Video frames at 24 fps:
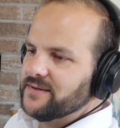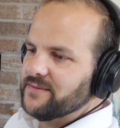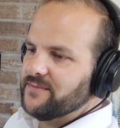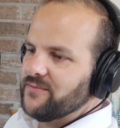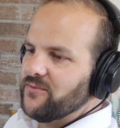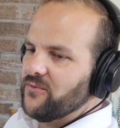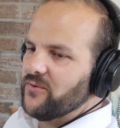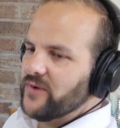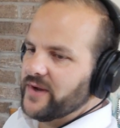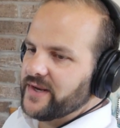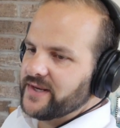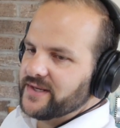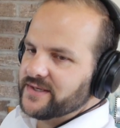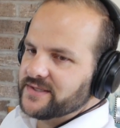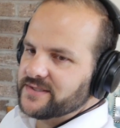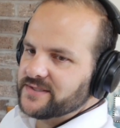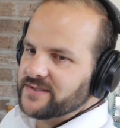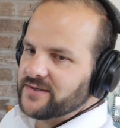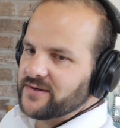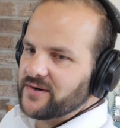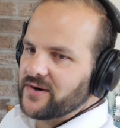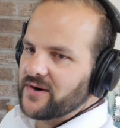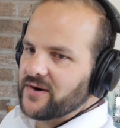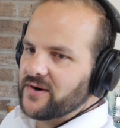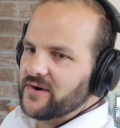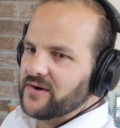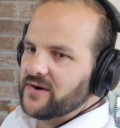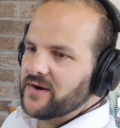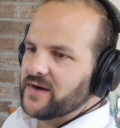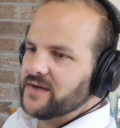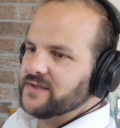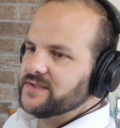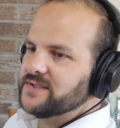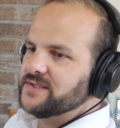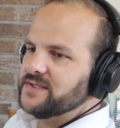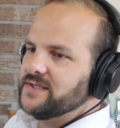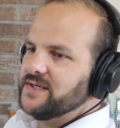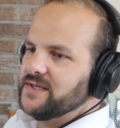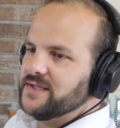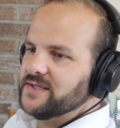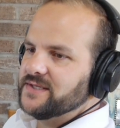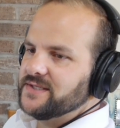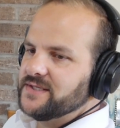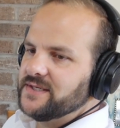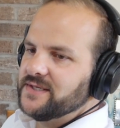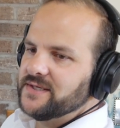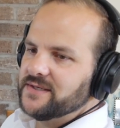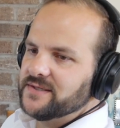witness to her and see the
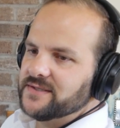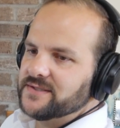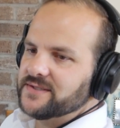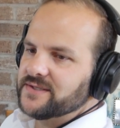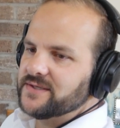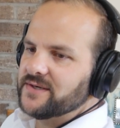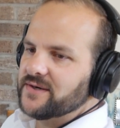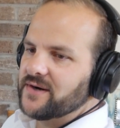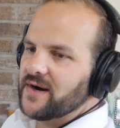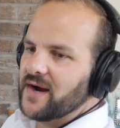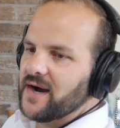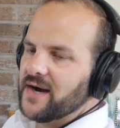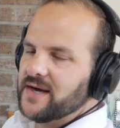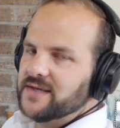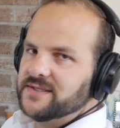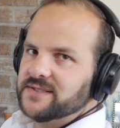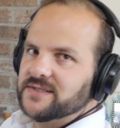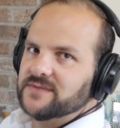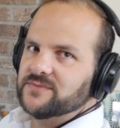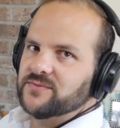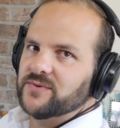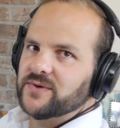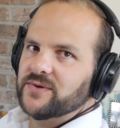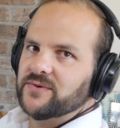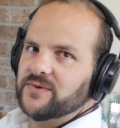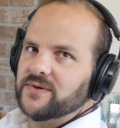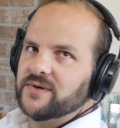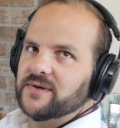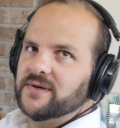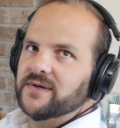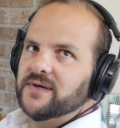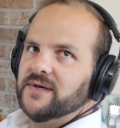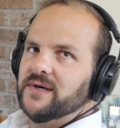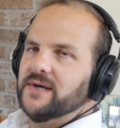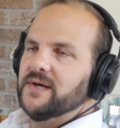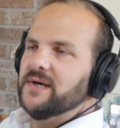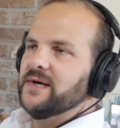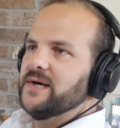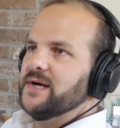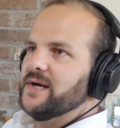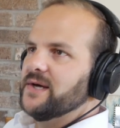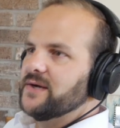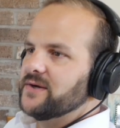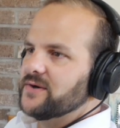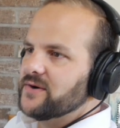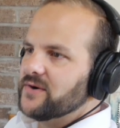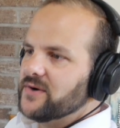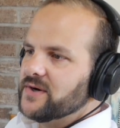tears in her eyes as we were
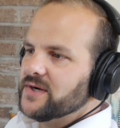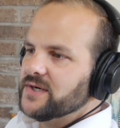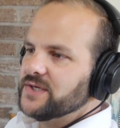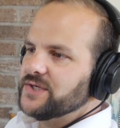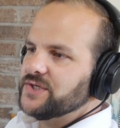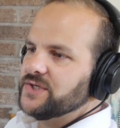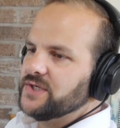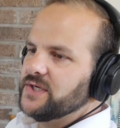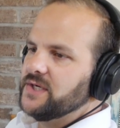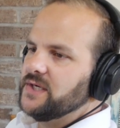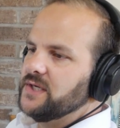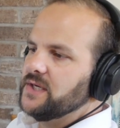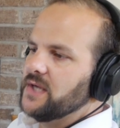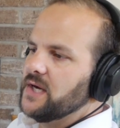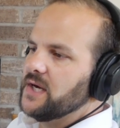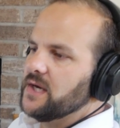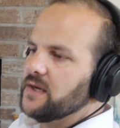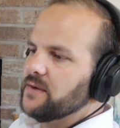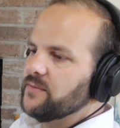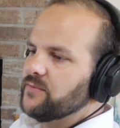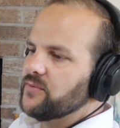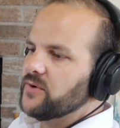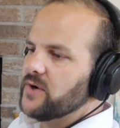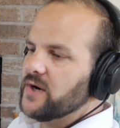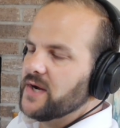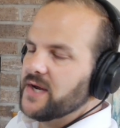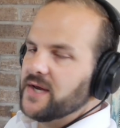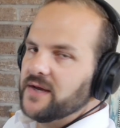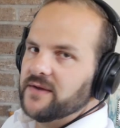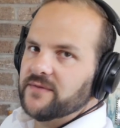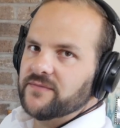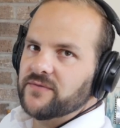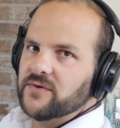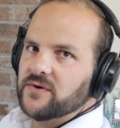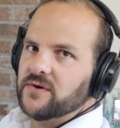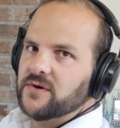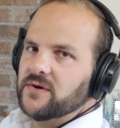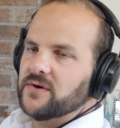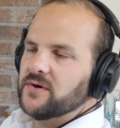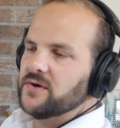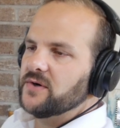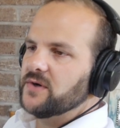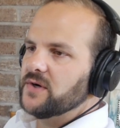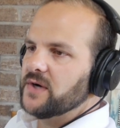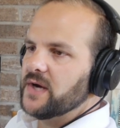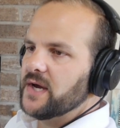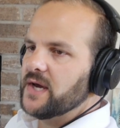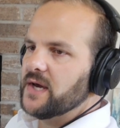encouraging and praying for
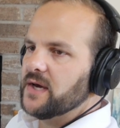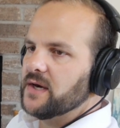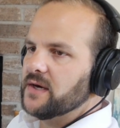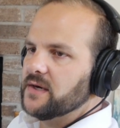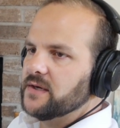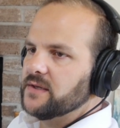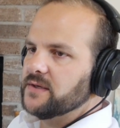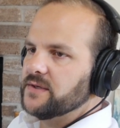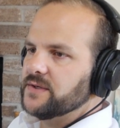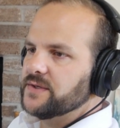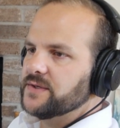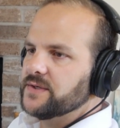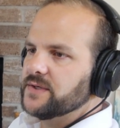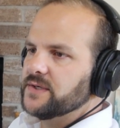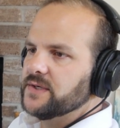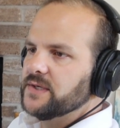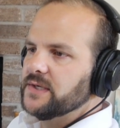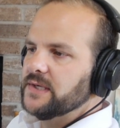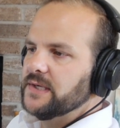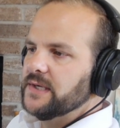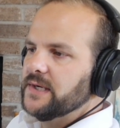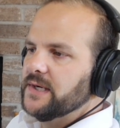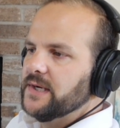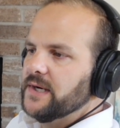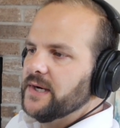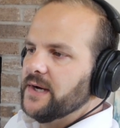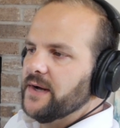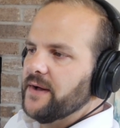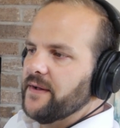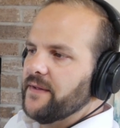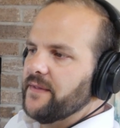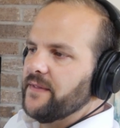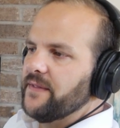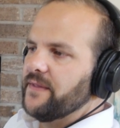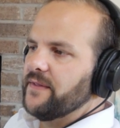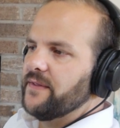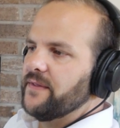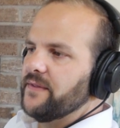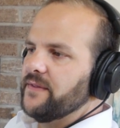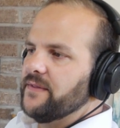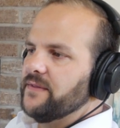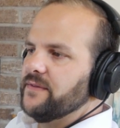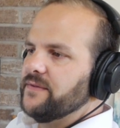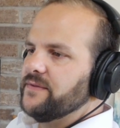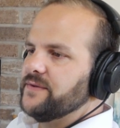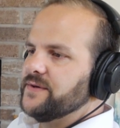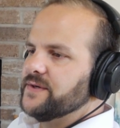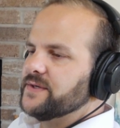her, and
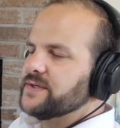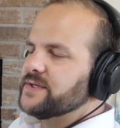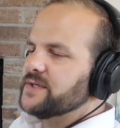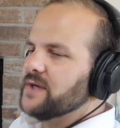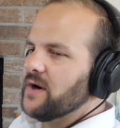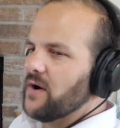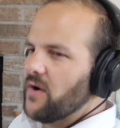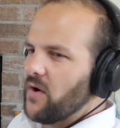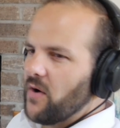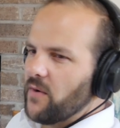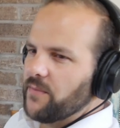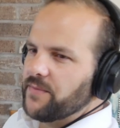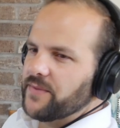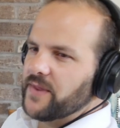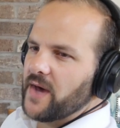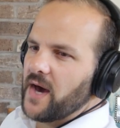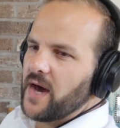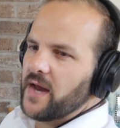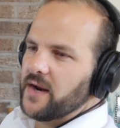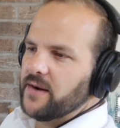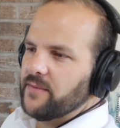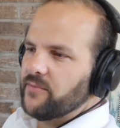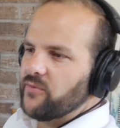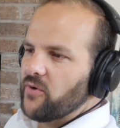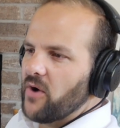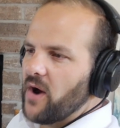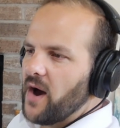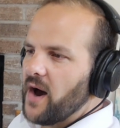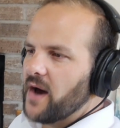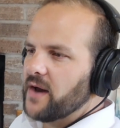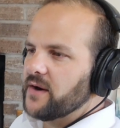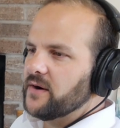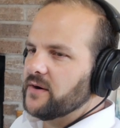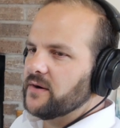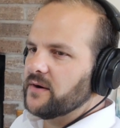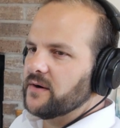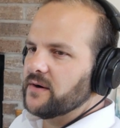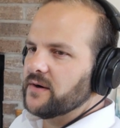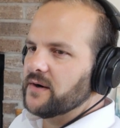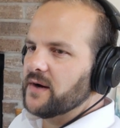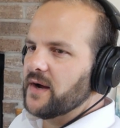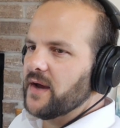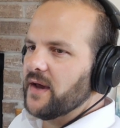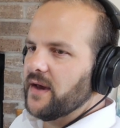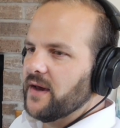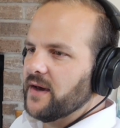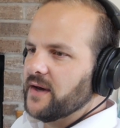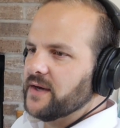just the hope that it brought her,
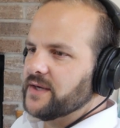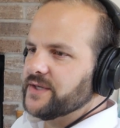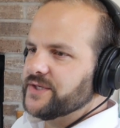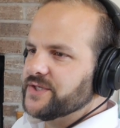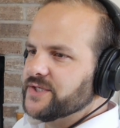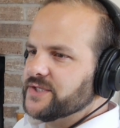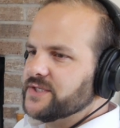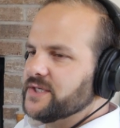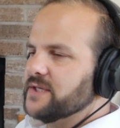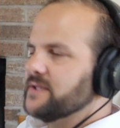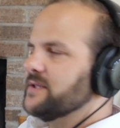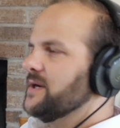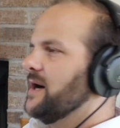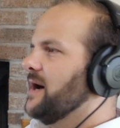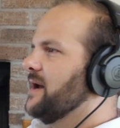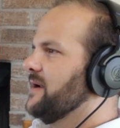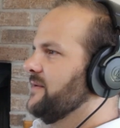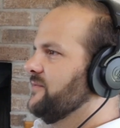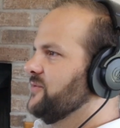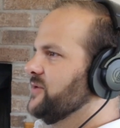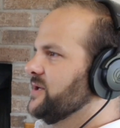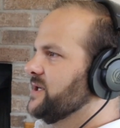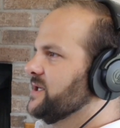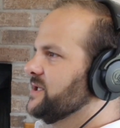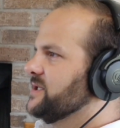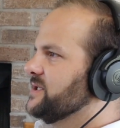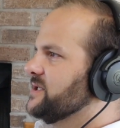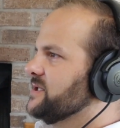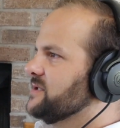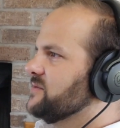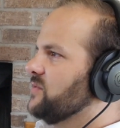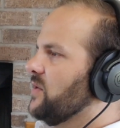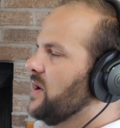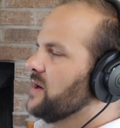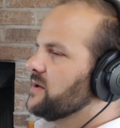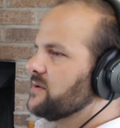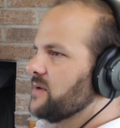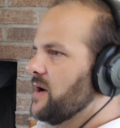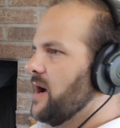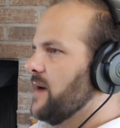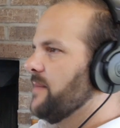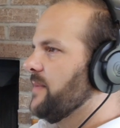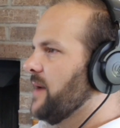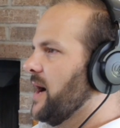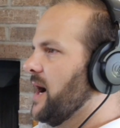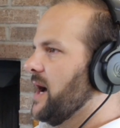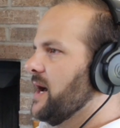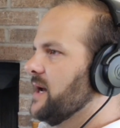and just the thought of we could have just walked right
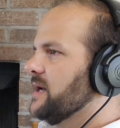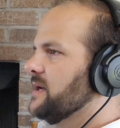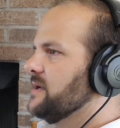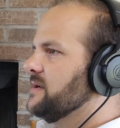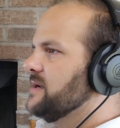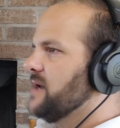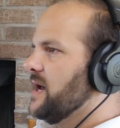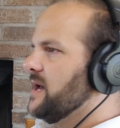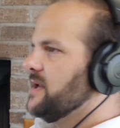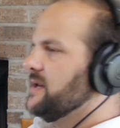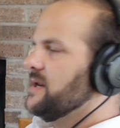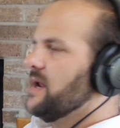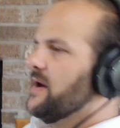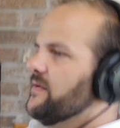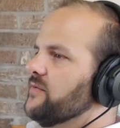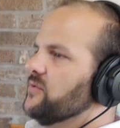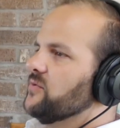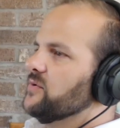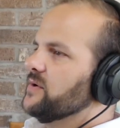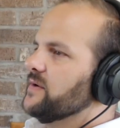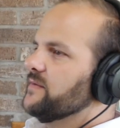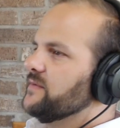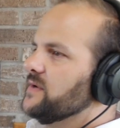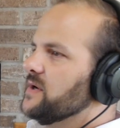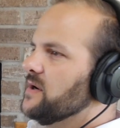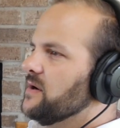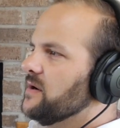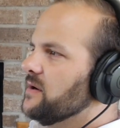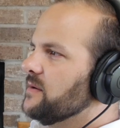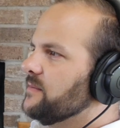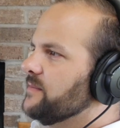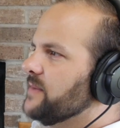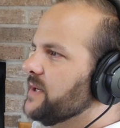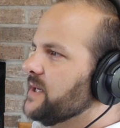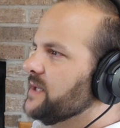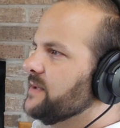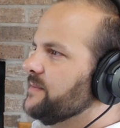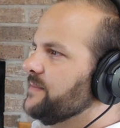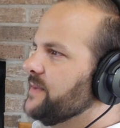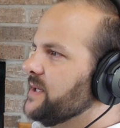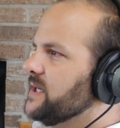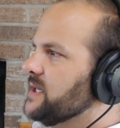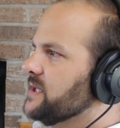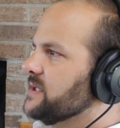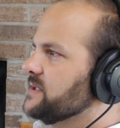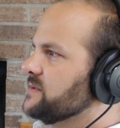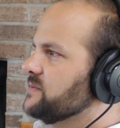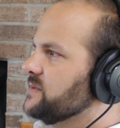by and never would have known, but
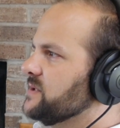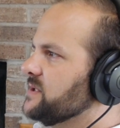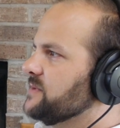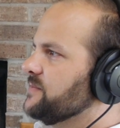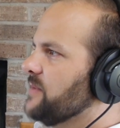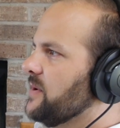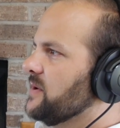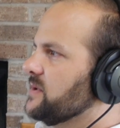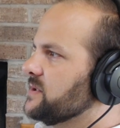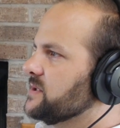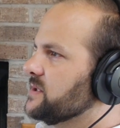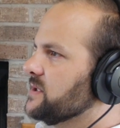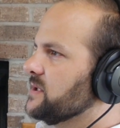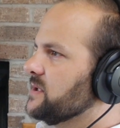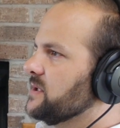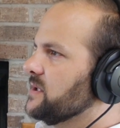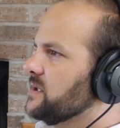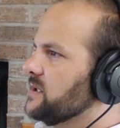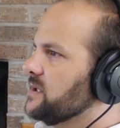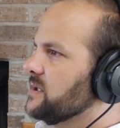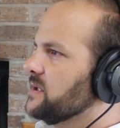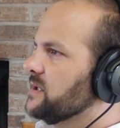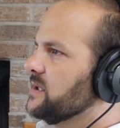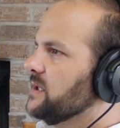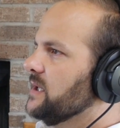because we spoke to her,